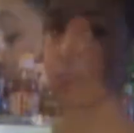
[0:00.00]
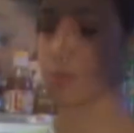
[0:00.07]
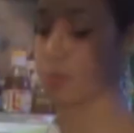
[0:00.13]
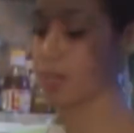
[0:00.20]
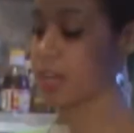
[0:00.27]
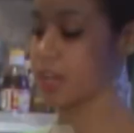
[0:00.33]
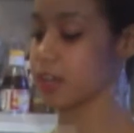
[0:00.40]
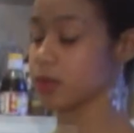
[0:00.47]

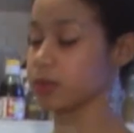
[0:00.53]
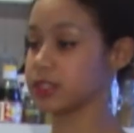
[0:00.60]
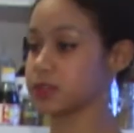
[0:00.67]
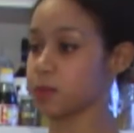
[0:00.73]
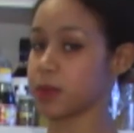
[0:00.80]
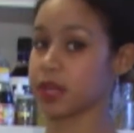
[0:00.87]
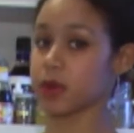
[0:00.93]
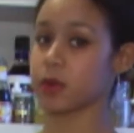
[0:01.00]
But I always
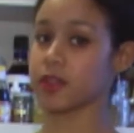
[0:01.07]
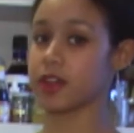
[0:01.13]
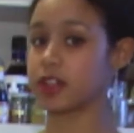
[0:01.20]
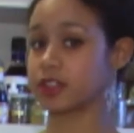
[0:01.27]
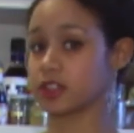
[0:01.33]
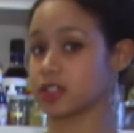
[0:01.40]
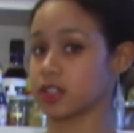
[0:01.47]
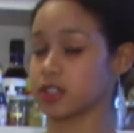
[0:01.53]
bake with
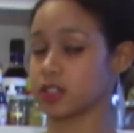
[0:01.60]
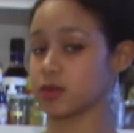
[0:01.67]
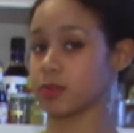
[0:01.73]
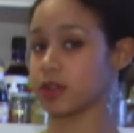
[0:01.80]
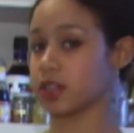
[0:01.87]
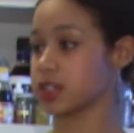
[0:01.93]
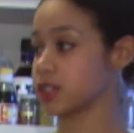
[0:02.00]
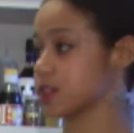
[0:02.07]
unsalted
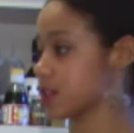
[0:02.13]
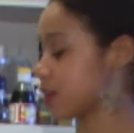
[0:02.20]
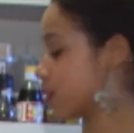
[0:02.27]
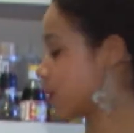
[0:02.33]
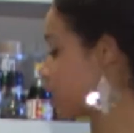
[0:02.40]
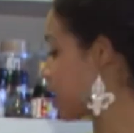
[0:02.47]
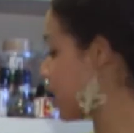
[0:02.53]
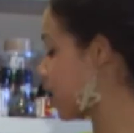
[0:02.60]
butter, so
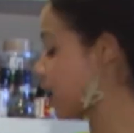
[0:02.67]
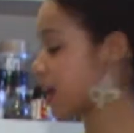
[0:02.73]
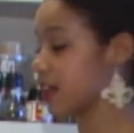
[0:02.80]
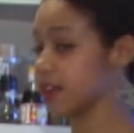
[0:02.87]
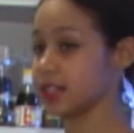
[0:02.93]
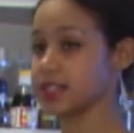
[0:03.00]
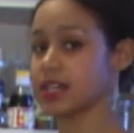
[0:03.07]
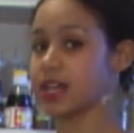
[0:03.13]
I
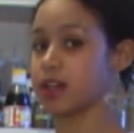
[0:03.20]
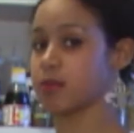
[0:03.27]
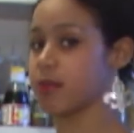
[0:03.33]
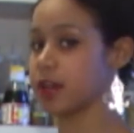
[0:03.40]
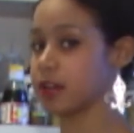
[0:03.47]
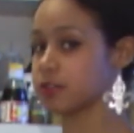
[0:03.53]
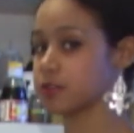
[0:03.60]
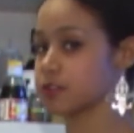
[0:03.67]
like to add
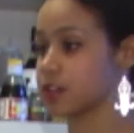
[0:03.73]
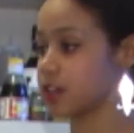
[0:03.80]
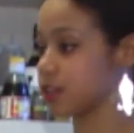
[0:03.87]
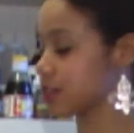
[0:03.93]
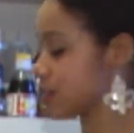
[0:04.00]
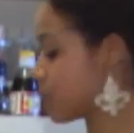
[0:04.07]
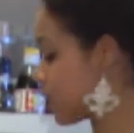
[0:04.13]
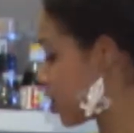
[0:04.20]
my own salt.
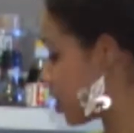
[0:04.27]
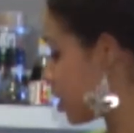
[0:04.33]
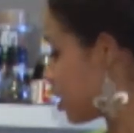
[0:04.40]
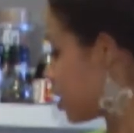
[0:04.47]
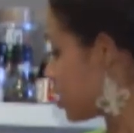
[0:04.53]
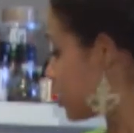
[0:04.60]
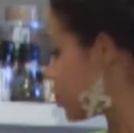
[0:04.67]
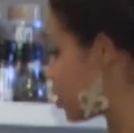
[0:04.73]

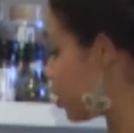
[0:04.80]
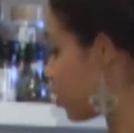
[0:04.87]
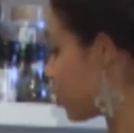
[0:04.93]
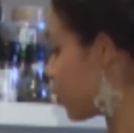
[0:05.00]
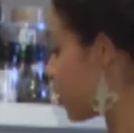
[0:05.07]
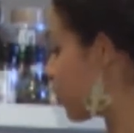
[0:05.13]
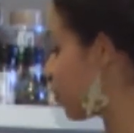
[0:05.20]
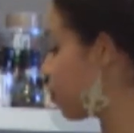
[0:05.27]

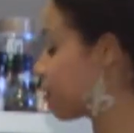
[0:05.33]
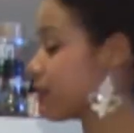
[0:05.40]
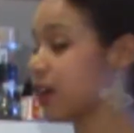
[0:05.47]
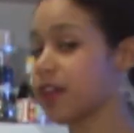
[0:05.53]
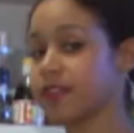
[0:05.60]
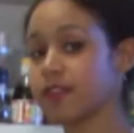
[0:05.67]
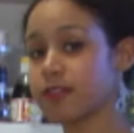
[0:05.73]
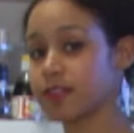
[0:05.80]
So we've
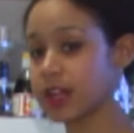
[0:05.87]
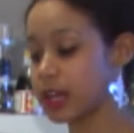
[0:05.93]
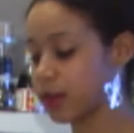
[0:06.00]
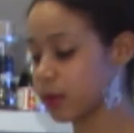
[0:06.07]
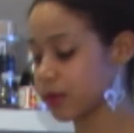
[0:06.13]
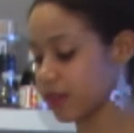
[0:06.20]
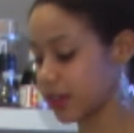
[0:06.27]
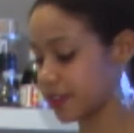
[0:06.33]
got the flour,
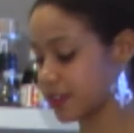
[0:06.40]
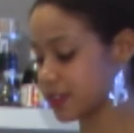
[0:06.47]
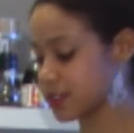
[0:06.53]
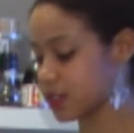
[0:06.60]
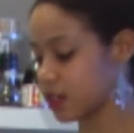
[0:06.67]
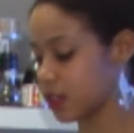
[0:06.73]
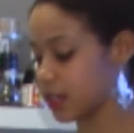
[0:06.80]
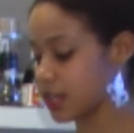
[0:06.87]
we've got the
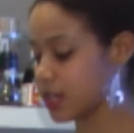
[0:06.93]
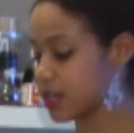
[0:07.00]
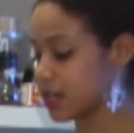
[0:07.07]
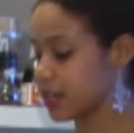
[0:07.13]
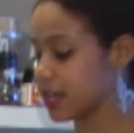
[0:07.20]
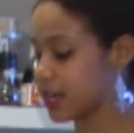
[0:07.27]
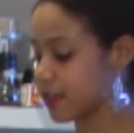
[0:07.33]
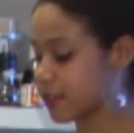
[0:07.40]
salt.
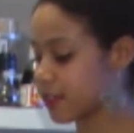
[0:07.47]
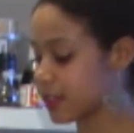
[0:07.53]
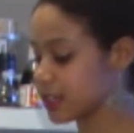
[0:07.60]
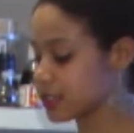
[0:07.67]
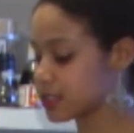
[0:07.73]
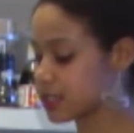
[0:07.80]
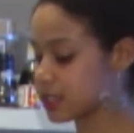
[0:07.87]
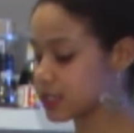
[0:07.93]
Now
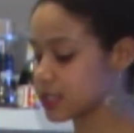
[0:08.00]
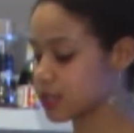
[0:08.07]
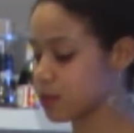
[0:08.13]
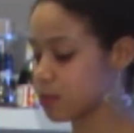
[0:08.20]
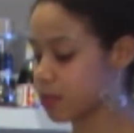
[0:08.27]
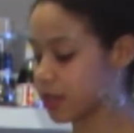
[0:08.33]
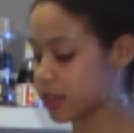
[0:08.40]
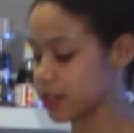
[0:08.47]
this is some
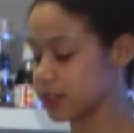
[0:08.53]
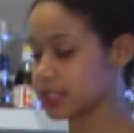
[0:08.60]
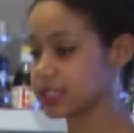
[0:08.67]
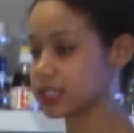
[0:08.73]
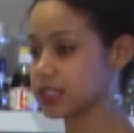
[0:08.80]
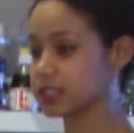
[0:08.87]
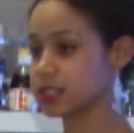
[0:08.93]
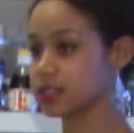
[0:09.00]
butter.
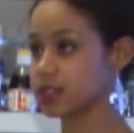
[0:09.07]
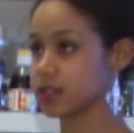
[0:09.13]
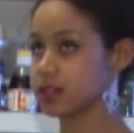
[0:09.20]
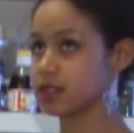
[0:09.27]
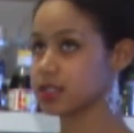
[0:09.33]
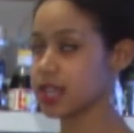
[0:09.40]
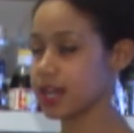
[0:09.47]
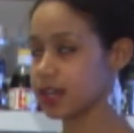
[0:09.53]
This is
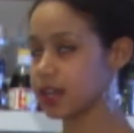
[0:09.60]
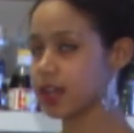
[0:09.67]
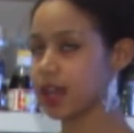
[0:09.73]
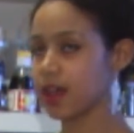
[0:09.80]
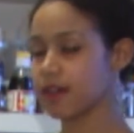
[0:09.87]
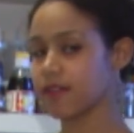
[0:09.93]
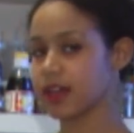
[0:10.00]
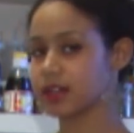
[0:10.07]
10.5
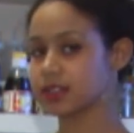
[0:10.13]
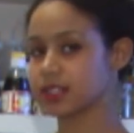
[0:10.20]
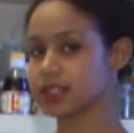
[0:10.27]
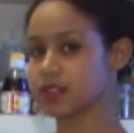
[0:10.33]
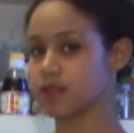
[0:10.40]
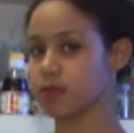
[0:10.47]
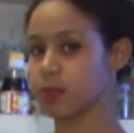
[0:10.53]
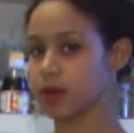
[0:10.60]
ounces
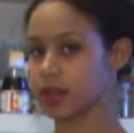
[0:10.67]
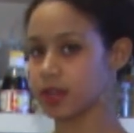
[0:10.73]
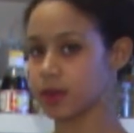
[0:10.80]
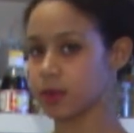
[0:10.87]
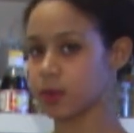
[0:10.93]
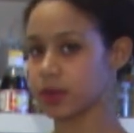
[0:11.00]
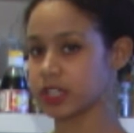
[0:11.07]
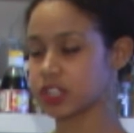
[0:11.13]
of butter,
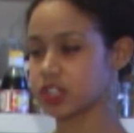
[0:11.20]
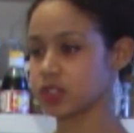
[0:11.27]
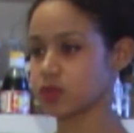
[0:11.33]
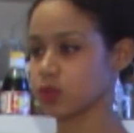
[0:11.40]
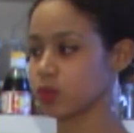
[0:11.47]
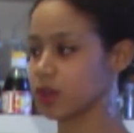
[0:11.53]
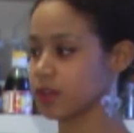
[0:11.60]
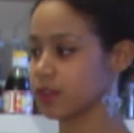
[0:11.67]
which is
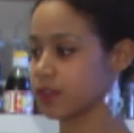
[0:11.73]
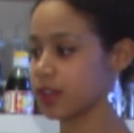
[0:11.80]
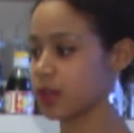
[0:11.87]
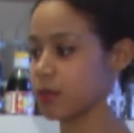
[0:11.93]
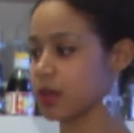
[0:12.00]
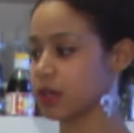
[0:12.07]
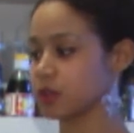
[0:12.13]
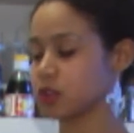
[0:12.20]
roughly
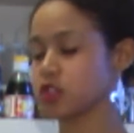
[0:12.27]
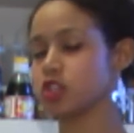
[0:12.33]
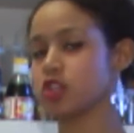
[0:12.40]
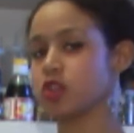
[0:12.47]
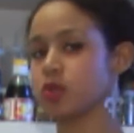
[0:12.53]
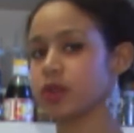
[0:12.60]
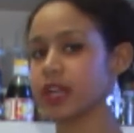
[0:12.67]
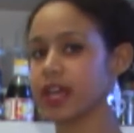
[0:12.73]
about
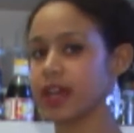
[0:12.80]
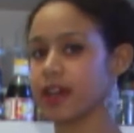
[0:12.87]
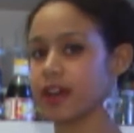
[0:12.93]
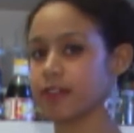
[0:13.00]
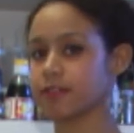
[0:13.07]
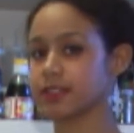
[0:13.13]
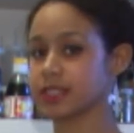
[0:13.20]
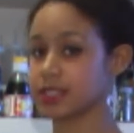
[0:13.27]
2.5
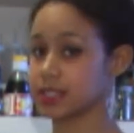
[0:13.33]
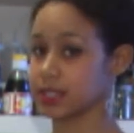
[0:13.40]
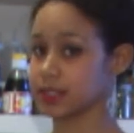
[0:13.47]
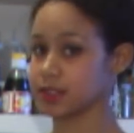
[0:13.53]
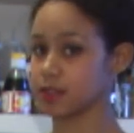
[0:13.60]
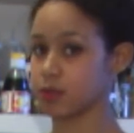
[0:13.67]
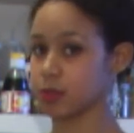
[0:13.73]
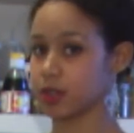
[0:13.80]

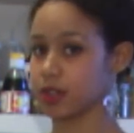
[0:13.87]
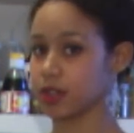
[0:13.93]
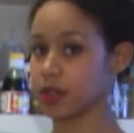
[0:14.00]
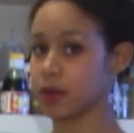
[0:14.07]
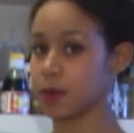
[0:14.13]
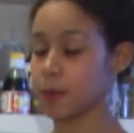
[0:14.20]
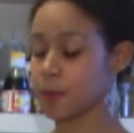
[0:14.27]
sticks of butter.